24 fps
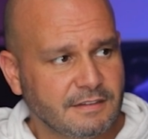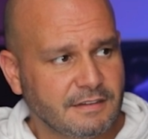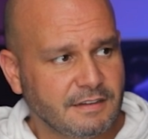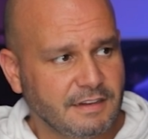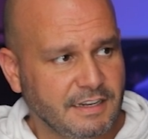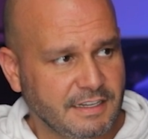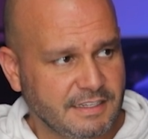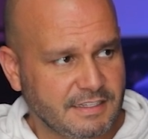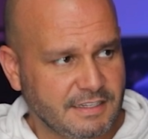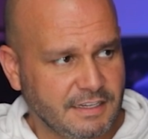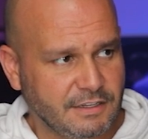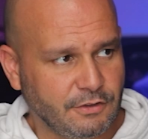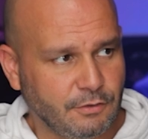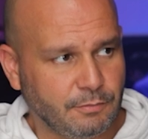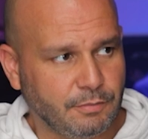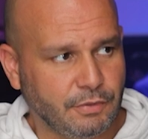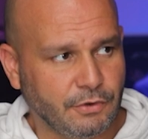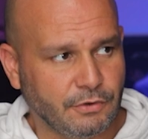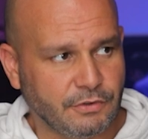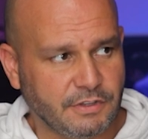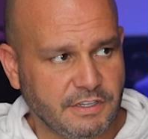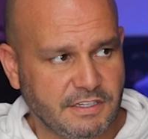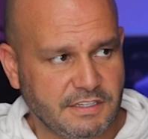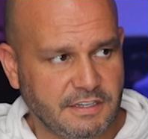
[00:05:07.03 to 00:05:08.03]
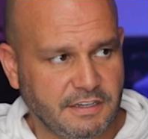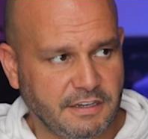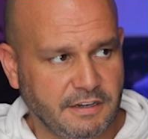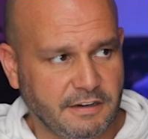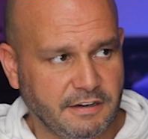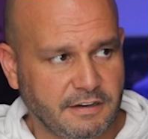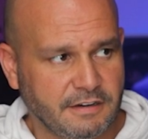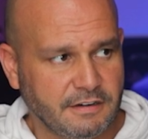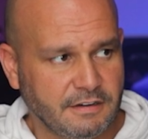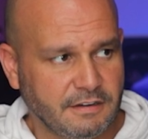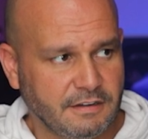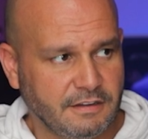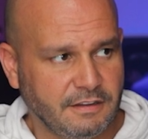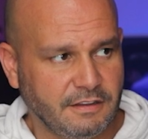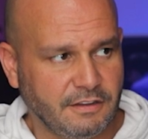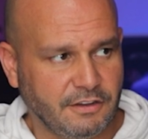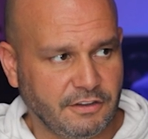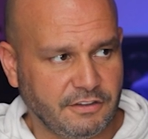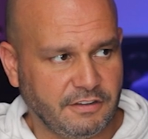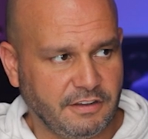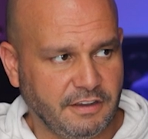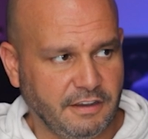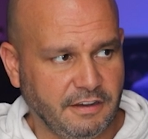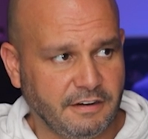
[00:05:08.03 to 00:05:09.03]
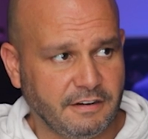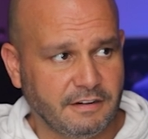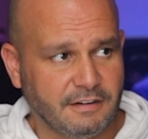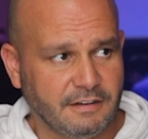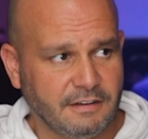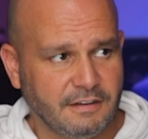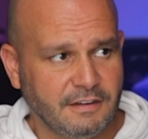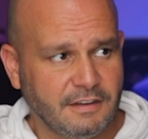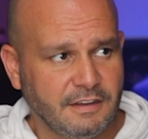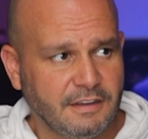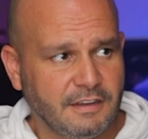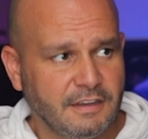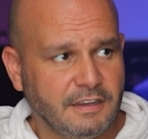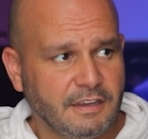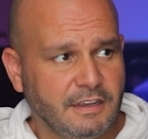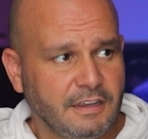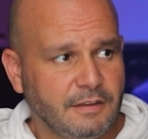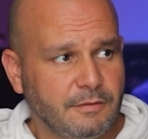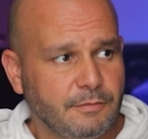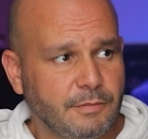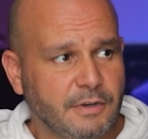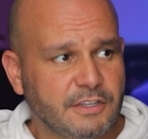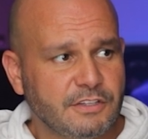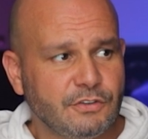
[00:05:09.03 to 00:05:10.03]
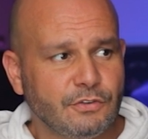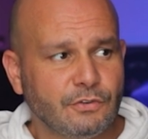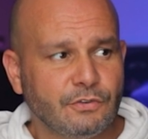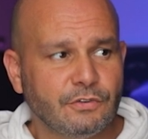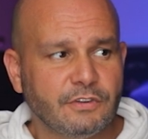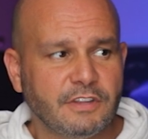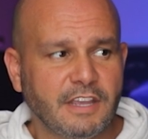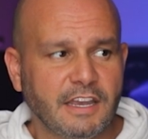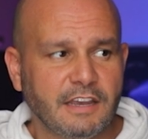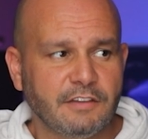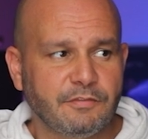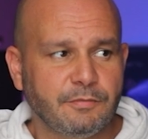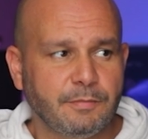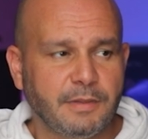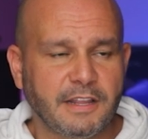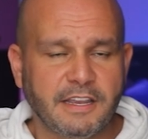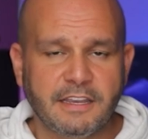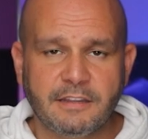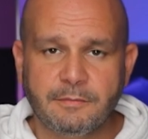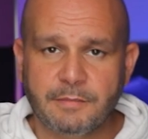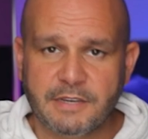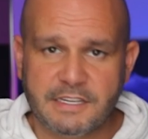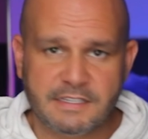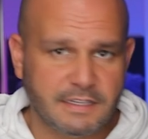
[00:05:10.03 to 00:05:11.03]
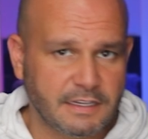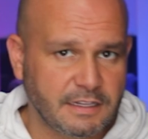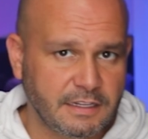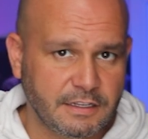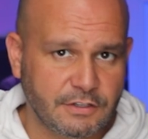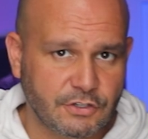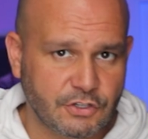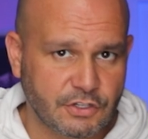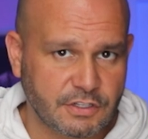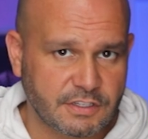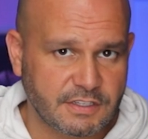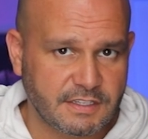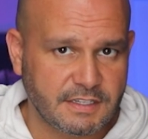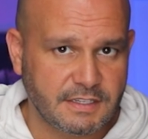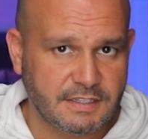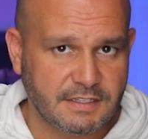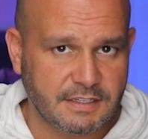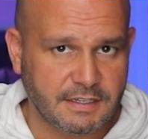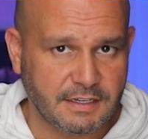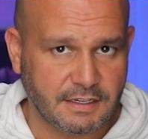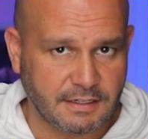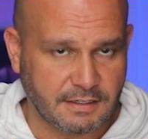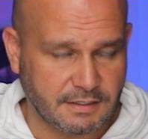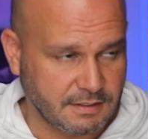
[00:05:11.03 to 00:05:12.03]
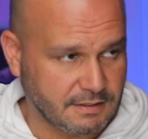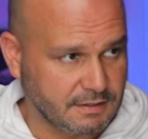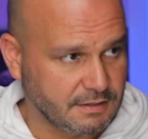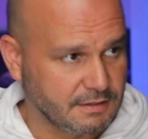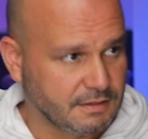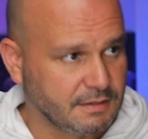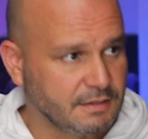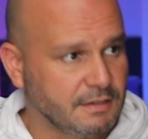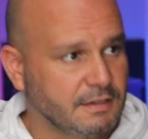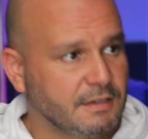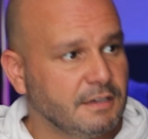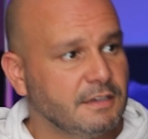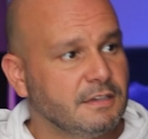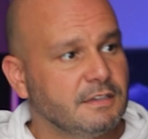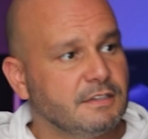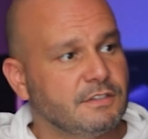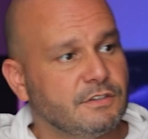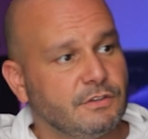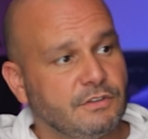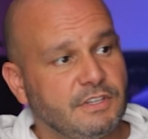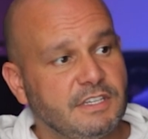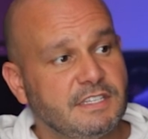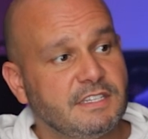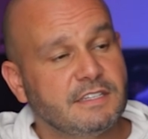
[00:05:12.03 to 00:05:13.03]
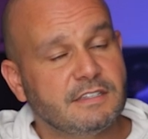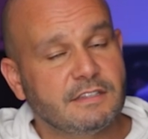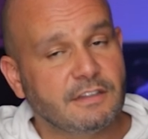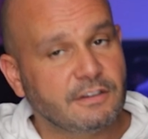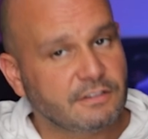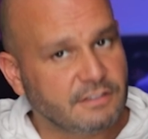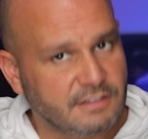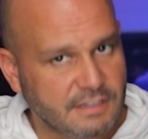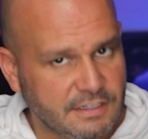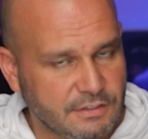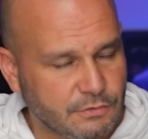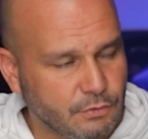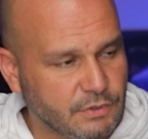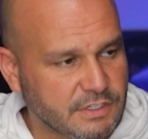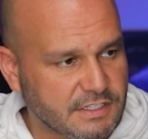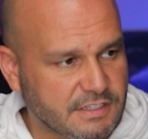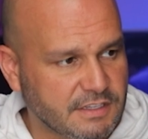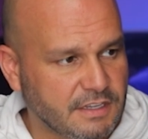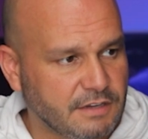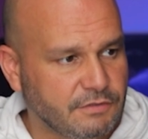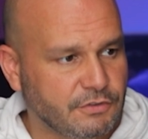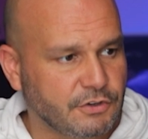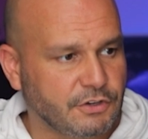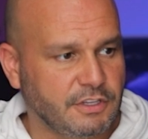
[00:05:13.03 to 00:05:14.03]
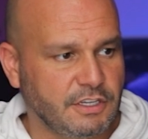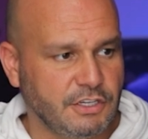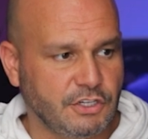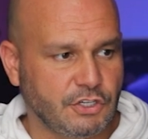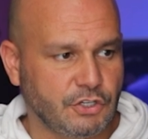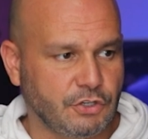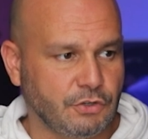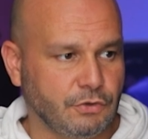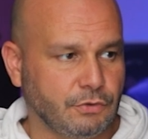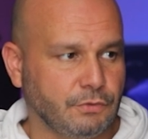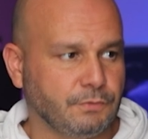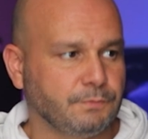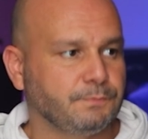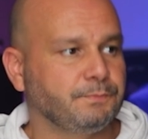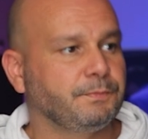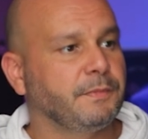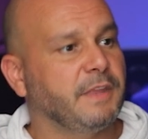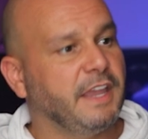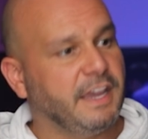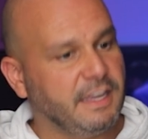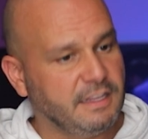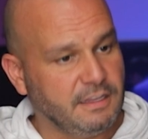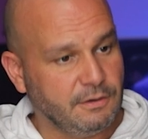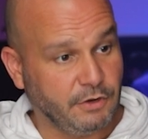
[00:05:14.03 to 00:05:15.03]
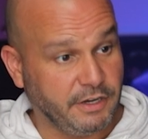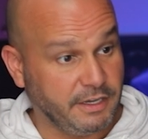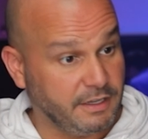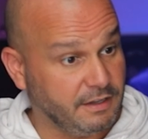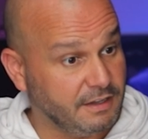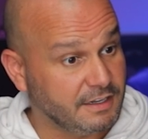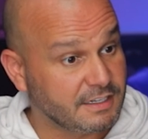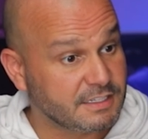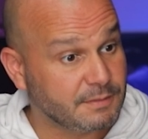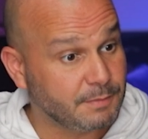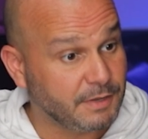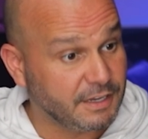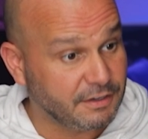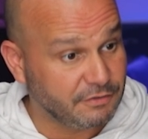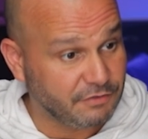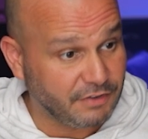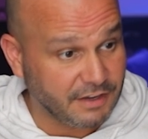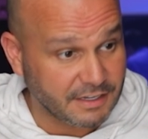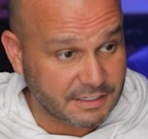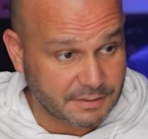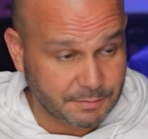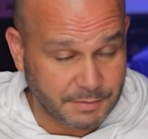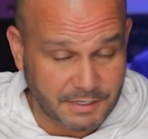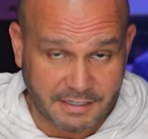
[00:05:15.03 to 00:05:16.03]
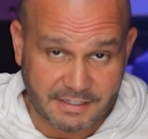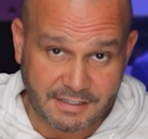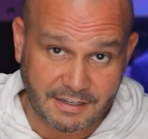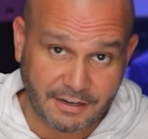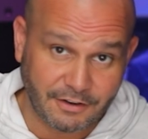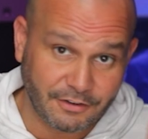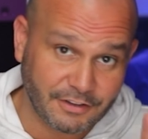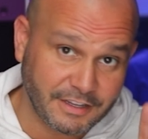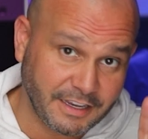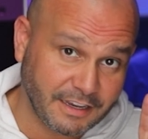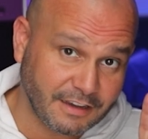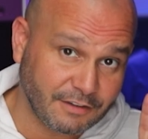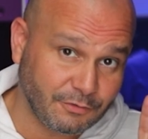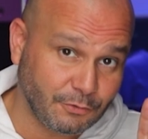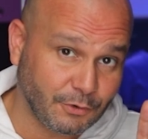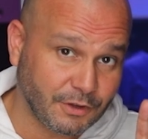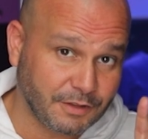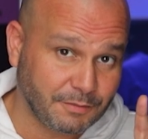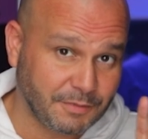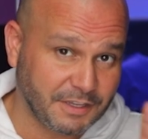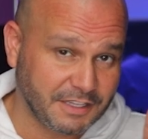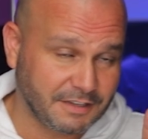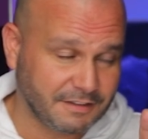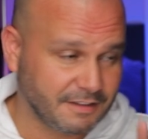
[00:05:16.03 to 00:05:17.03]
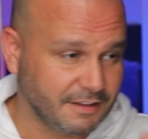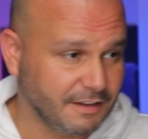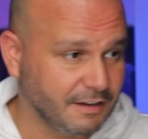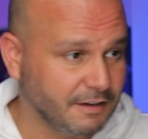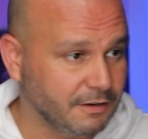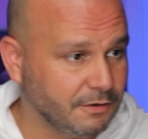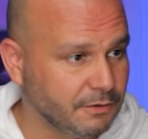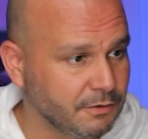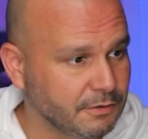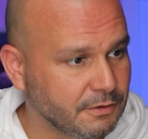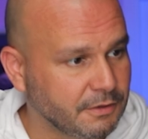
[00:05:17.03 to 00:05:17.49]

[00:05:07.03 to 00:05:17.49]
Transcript: Let's say the pawn is here, not here. But you could have played basically just c6. So this was never an issue. Anyway, let's play fast because I only have 1 minute now.